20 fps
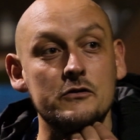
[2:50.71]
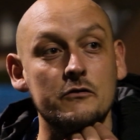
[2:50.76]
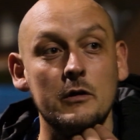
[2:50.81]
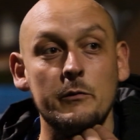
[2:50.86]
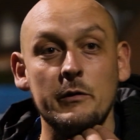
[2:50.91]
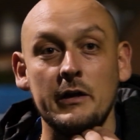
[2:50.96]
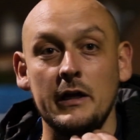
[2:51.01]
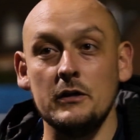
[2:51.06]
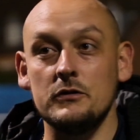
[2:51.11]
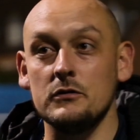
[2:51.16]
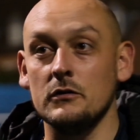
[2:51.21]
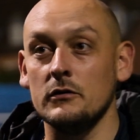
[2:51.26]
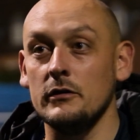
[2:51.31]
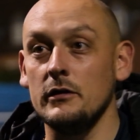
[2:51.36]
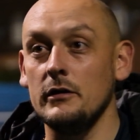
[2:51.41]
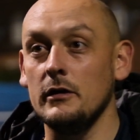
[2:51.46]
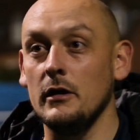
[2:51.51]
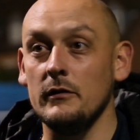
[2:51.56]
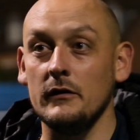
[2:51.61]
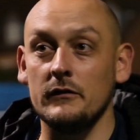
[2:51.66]
screaming at each other,
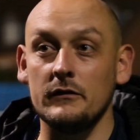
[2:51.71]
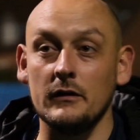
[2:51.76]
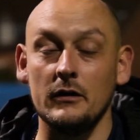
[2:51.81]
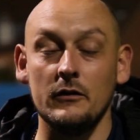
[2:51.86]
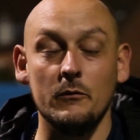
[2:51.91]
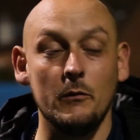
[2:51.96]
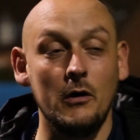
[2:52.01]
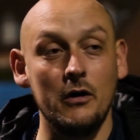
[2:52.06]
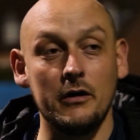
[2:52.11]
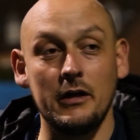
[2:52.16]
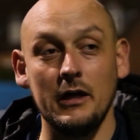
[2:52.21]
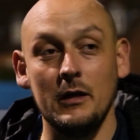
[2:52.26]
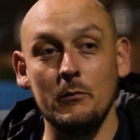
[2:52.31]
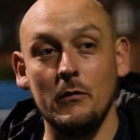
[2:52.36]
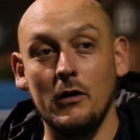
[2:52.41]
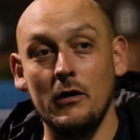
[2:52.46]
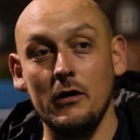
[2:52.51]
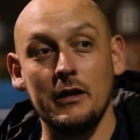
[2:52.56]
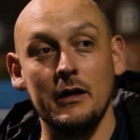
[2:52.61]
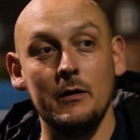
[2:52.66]
they're starting to mark
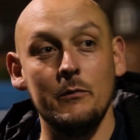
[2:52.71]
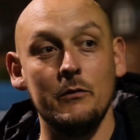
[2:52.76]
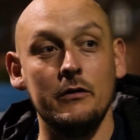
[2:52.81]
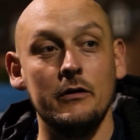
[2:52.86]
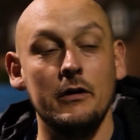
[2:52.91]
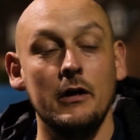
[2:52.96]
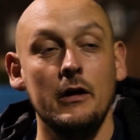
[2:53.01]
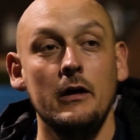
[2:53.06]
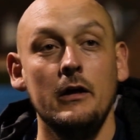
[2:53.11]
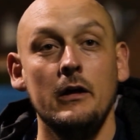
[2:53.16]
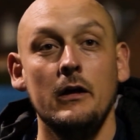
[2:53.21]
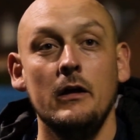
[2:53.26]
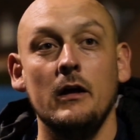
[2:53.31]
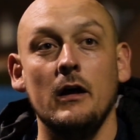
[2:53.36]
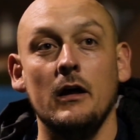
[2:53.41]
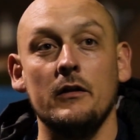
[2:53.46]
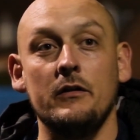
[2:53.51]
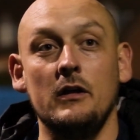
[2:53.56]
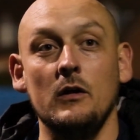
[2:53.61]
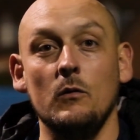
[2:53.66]
him, and
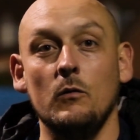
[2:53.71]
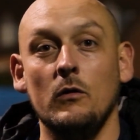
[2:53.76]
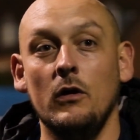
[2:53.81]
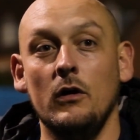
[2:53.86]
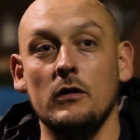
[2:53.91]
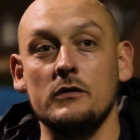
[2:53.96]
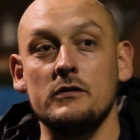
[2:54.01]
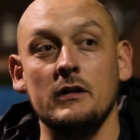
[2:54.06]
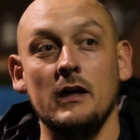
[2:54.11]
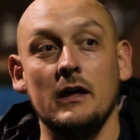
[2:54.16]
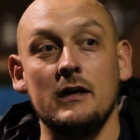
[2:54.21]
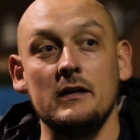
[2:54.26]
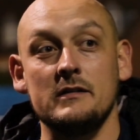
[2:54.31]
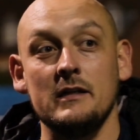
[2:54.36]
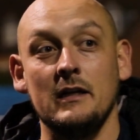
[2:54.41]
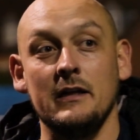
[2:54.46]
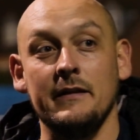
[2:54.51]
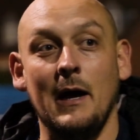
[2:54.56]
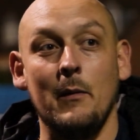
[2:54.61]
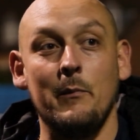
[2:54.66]
I think it worked. And like I
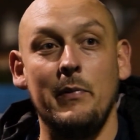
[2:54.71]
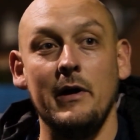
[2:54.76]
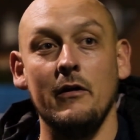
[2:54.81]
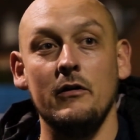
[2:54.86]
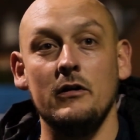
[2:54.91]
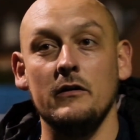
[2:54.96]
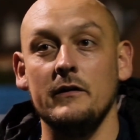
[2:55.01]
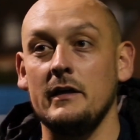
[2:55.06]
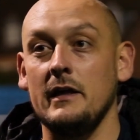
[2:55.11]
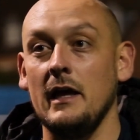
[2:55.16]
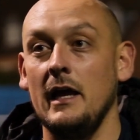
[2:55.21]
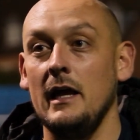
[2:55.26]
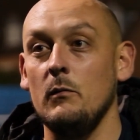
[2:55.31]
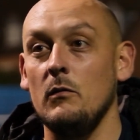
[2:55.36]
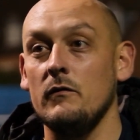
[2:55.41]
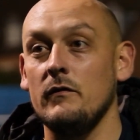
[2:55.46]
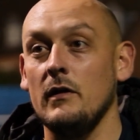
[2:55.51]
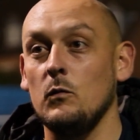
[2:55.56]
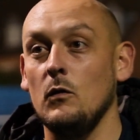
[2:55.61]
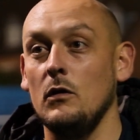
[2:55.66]
said, in that period of the
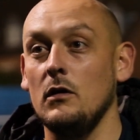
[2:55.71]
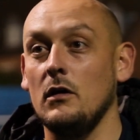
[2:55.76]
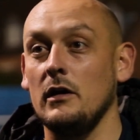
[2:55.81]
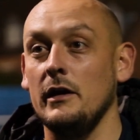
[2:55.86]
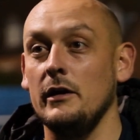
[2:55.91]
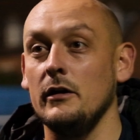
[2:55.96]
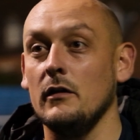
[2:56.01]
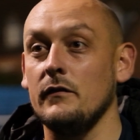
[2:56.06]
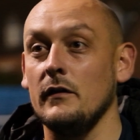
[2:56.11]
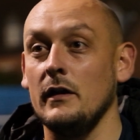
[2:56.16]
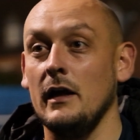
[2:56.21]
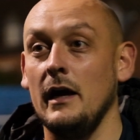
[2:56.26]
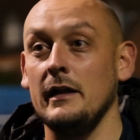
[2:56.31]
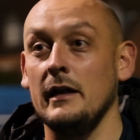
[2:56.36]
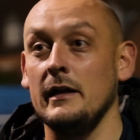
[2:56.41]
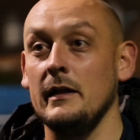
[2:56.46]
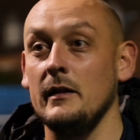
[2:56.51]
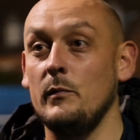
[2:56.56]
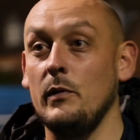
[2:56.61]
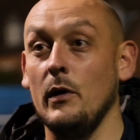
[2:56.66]
game, we've had one cleared off the
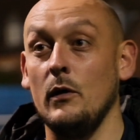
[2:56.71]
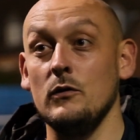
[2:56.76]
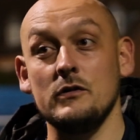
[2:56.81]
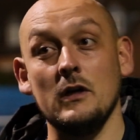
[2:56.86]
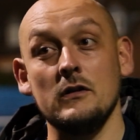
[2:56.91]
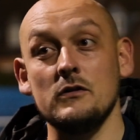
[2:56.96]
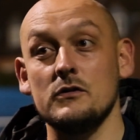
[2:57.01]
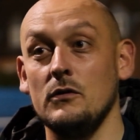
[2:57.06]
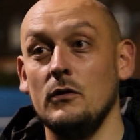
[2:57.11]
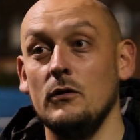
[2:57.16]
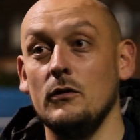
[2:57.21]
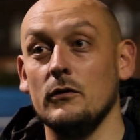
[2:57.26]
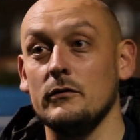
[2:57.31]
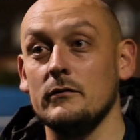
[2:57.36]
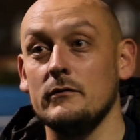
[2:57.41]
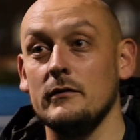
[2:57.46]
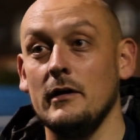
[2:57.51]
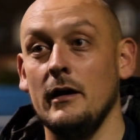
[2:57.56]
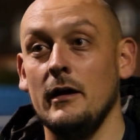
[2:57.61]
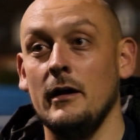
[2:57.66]
line and hit the post and scored.
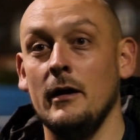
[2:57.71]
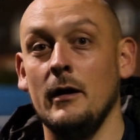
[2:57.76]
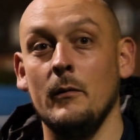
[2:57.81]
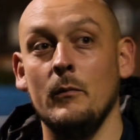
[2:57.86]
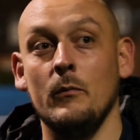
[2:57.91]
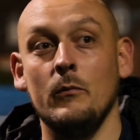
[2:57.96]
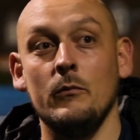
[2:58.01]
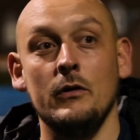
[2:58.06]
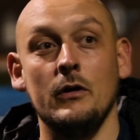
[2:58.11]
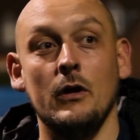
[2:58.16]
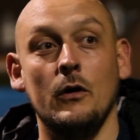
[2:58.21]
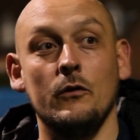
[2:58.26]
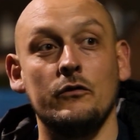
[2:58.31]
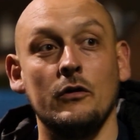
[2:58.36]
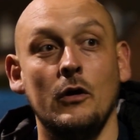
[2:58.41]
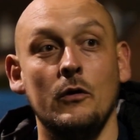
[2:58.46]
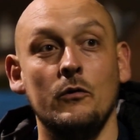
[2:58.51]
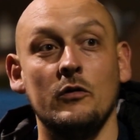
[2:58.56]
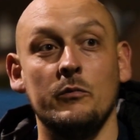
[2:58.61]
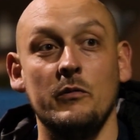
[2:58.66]

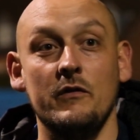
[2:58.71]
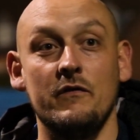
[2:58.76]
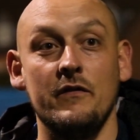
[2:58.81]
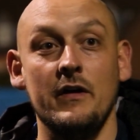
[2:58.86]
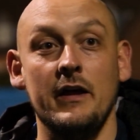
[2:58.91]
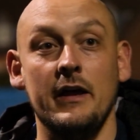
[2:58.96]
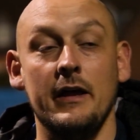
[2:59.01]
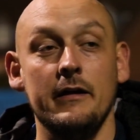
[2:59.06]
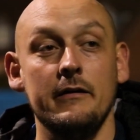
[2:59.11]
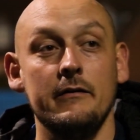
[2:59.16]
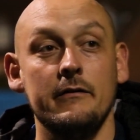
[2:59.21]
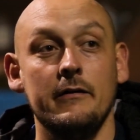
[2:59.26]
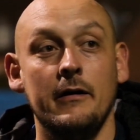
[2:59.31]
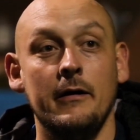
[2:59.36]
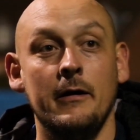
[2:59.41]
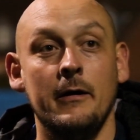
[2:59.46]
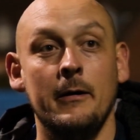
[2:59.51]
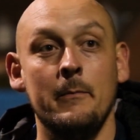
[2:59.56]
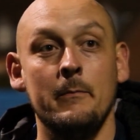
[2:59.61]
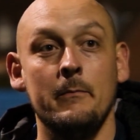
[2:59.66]
So to be fair,
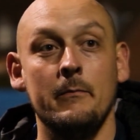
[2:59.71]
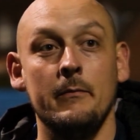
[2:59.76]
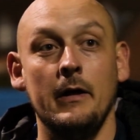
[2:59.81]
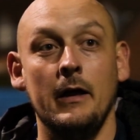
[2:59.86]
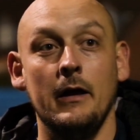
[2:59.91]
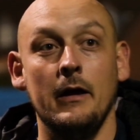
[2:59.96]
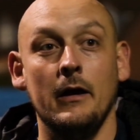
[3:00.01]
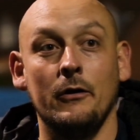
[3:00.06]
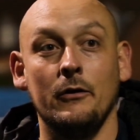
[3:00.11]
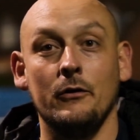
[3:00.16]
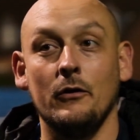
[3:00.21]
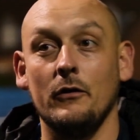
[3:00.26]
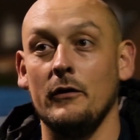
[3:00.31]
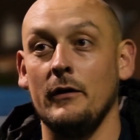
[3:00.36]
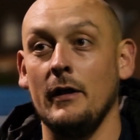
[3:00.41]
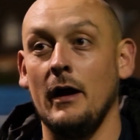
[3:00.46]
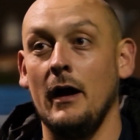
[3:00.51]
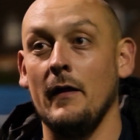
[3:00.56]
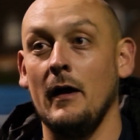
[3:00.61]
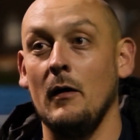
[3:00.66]
on
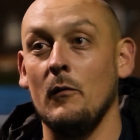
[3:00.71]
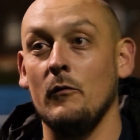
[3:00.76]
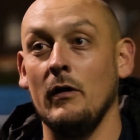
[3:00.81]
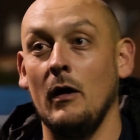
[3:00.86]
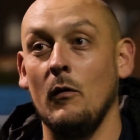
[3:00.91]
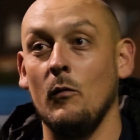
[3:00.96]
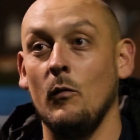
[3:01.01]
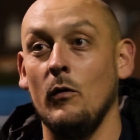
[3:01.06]
another night that